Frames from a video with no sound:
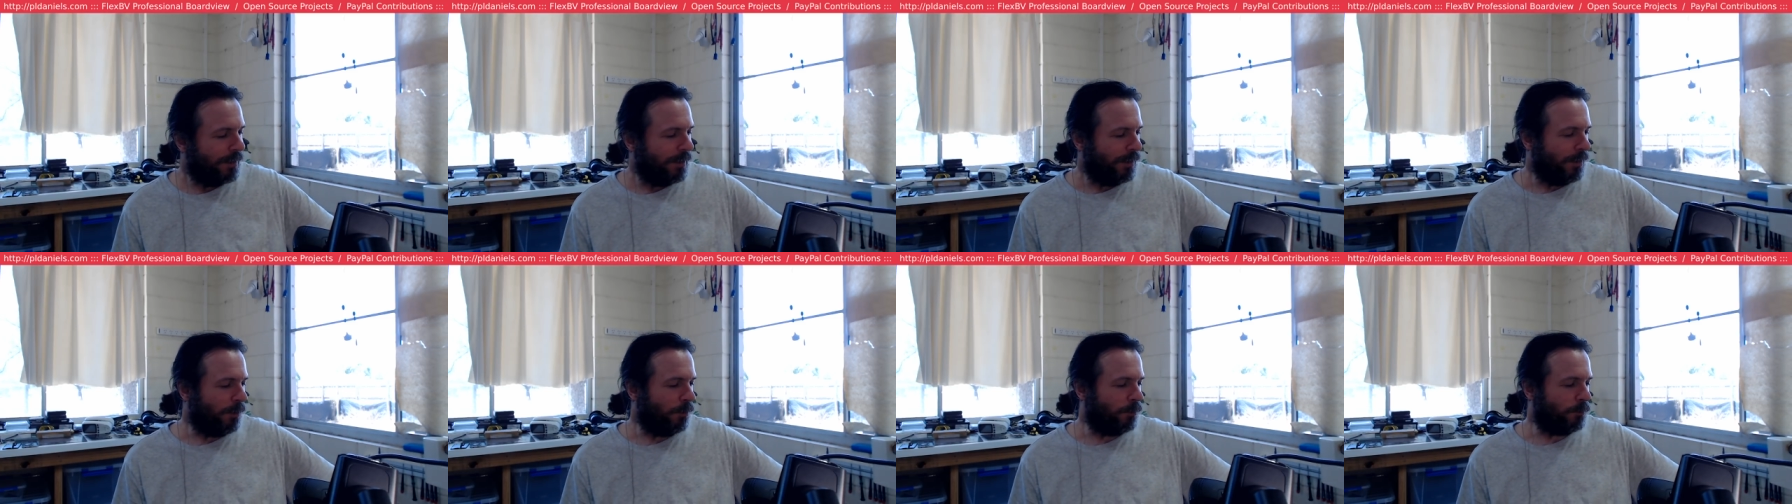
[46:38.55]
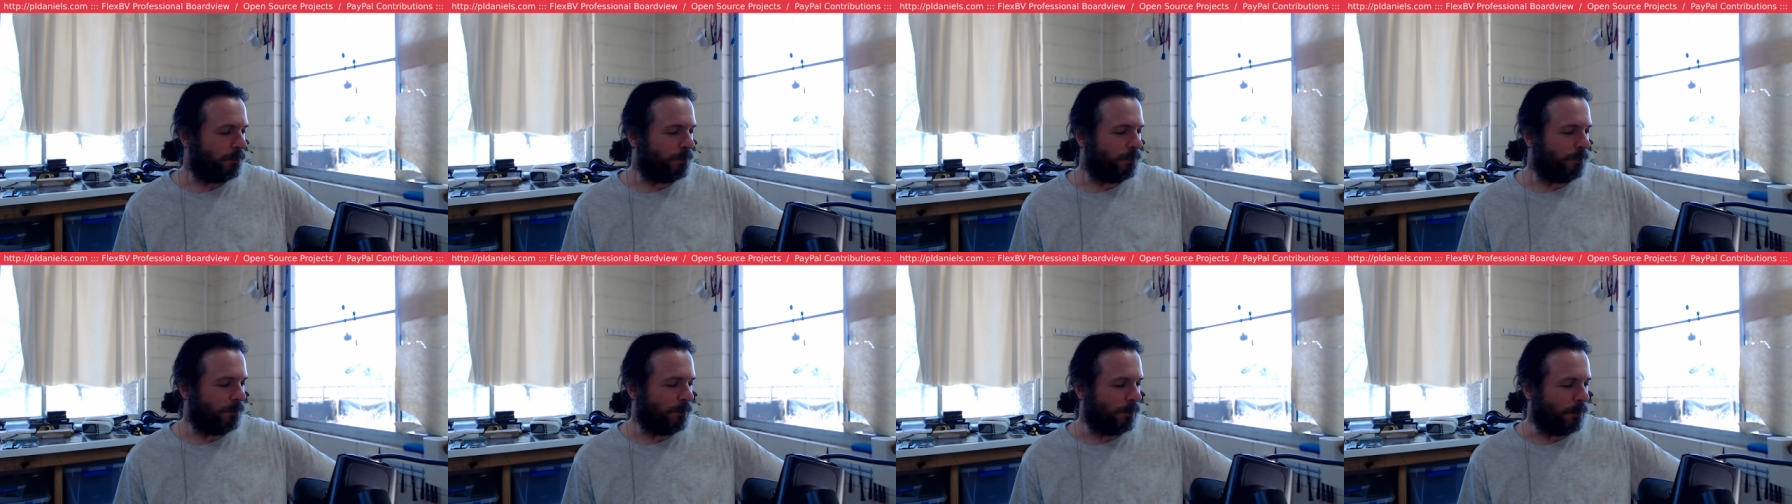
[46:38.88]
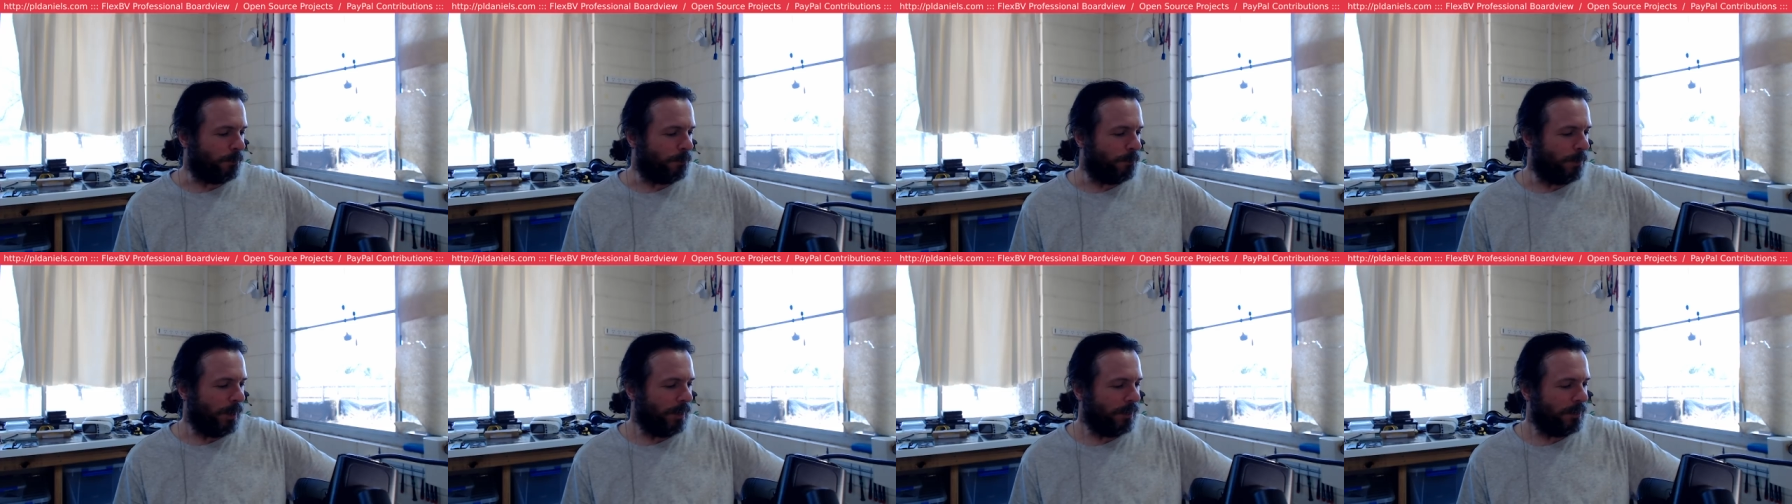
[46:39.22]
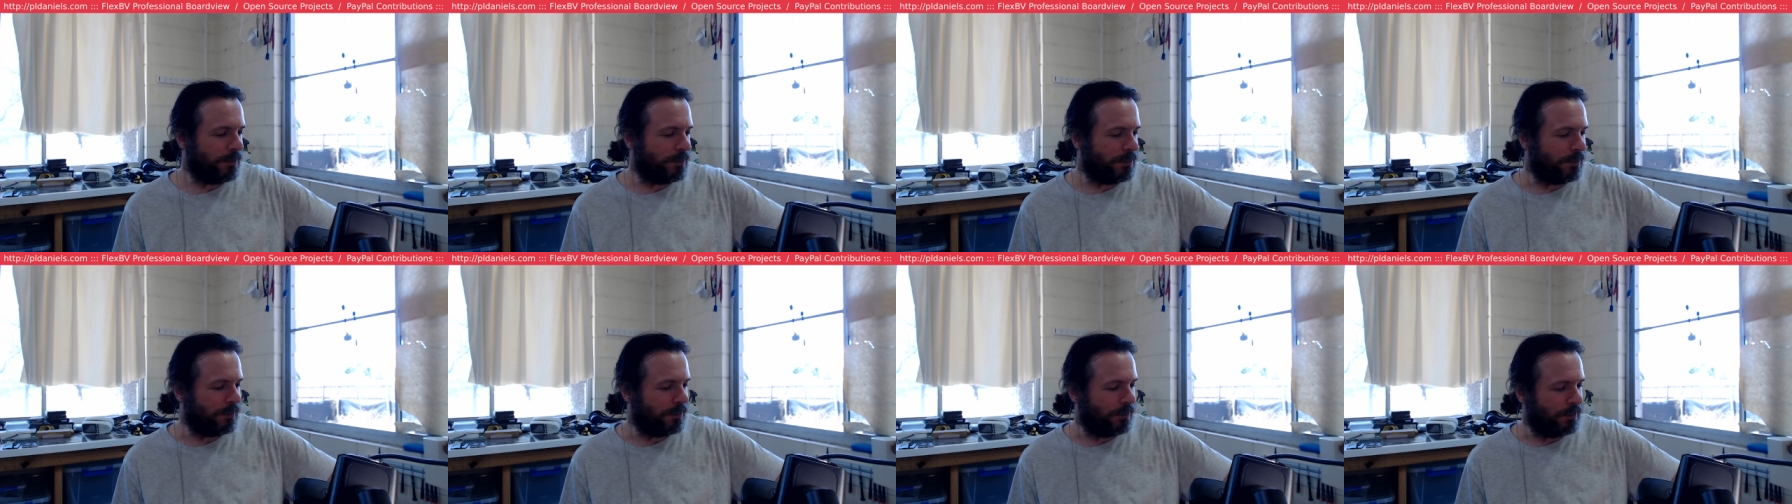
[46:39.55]
old
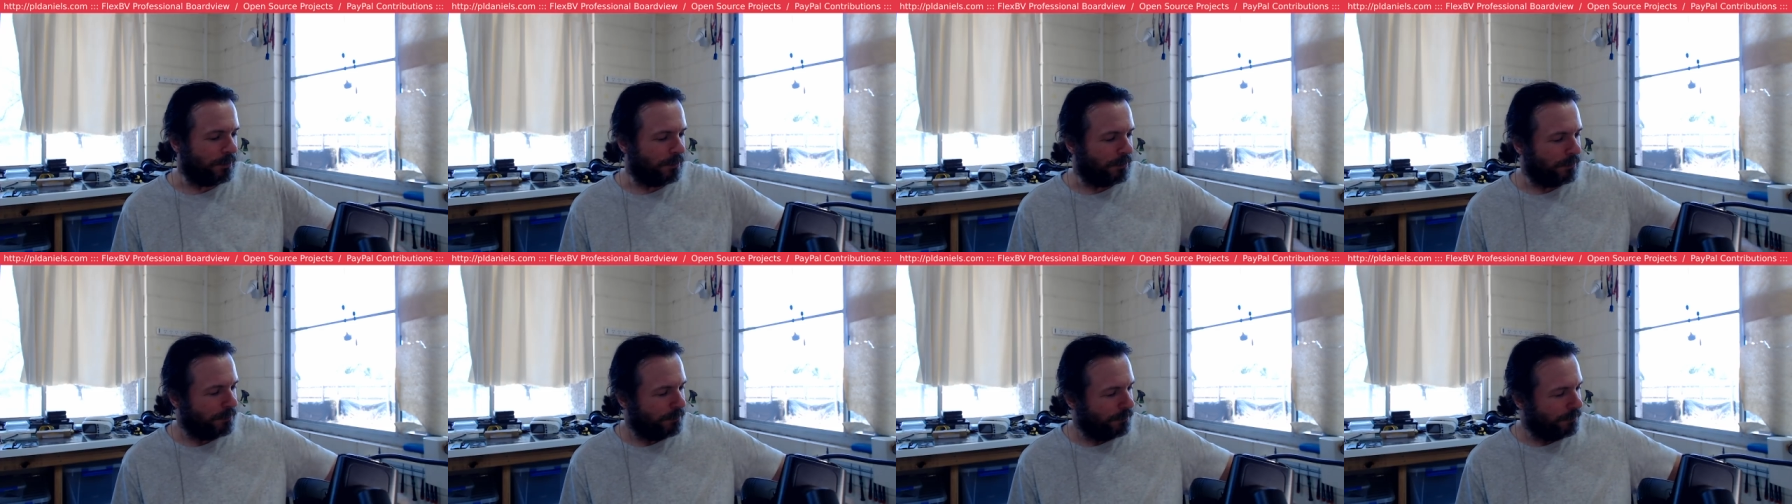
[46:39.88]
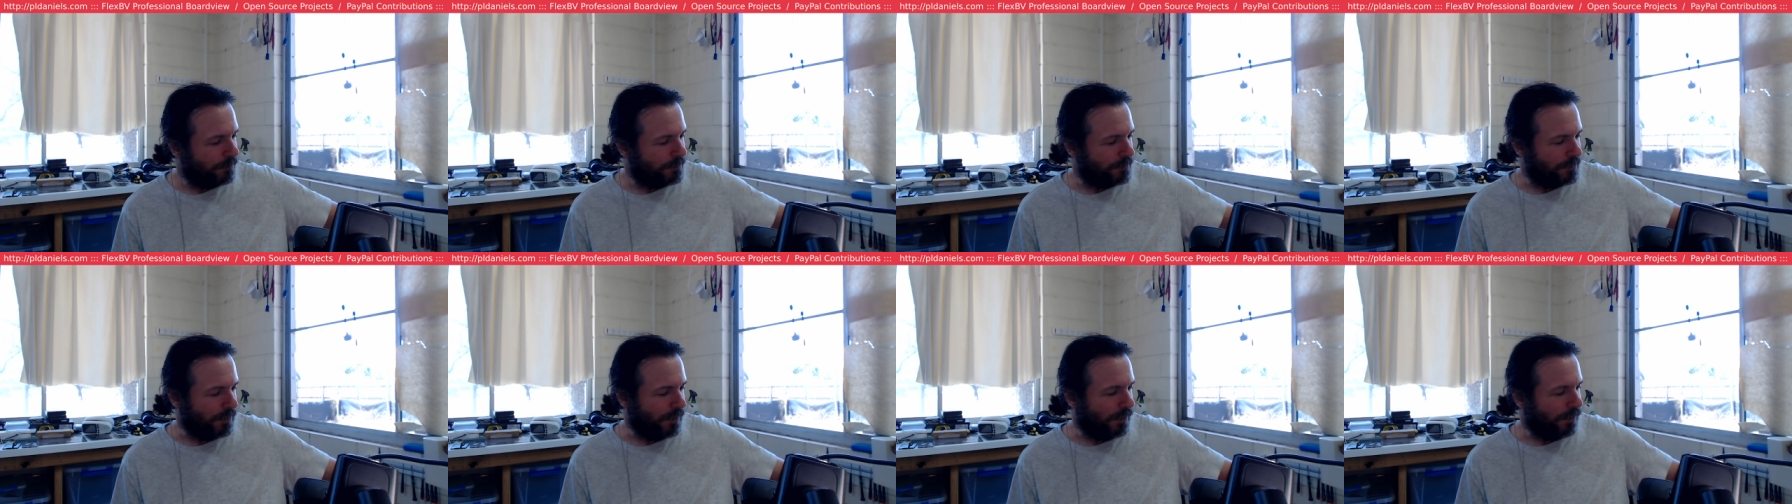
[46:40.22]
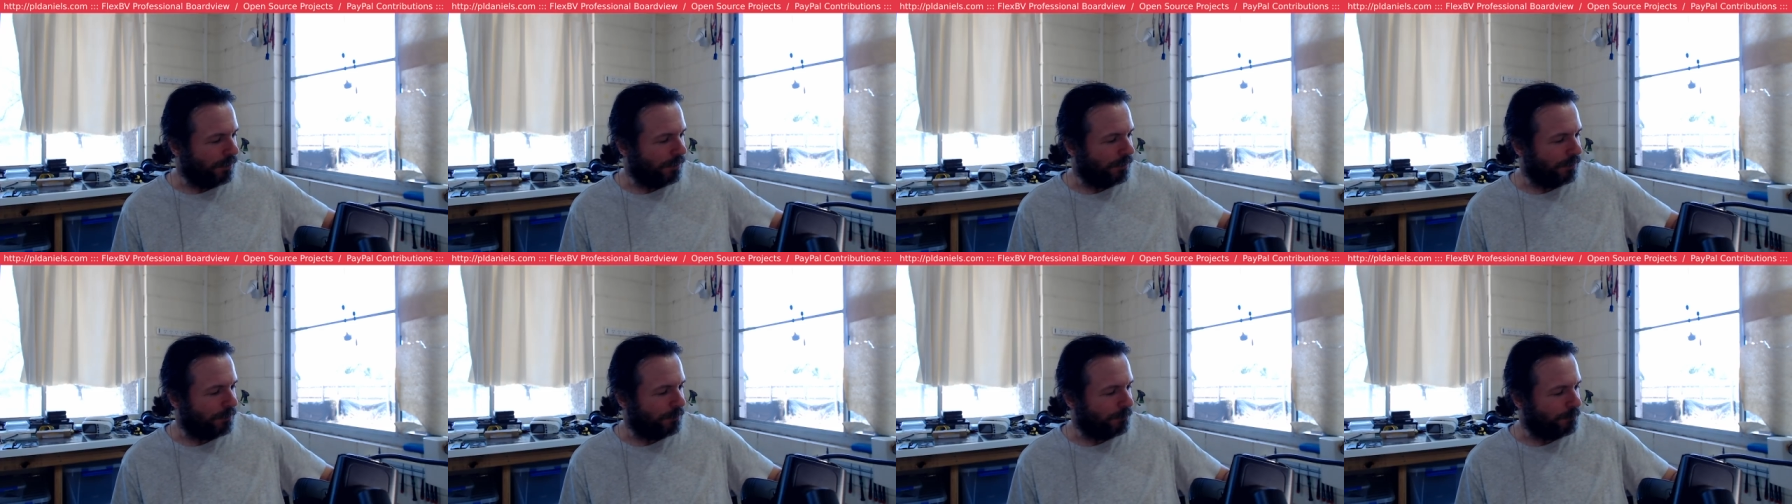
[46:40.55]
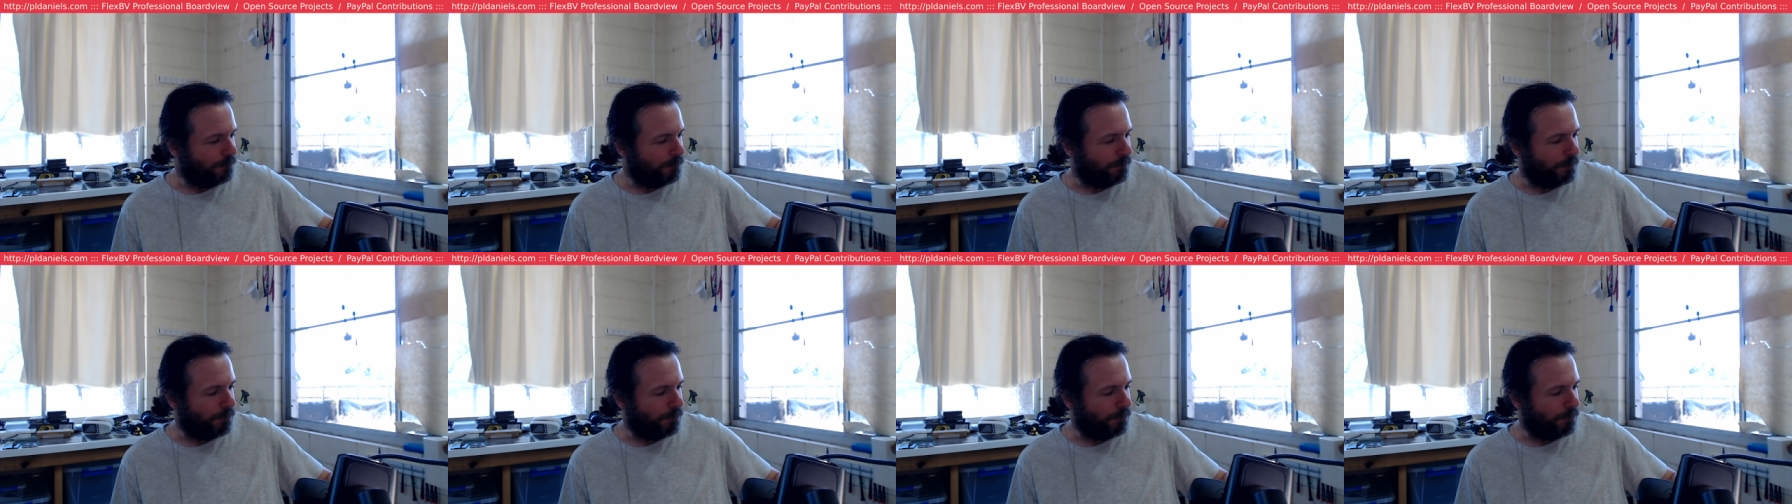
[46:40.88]
competitor data